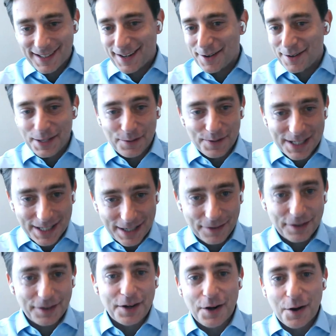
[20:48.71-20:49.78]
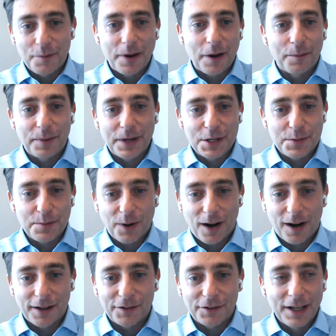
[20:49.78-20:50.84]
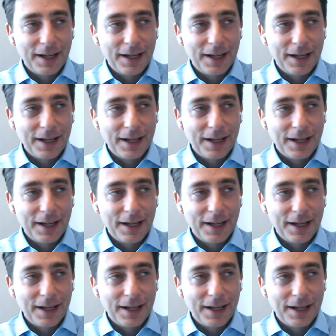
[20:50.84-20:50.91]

You know, he was given the Nobel Peace Prize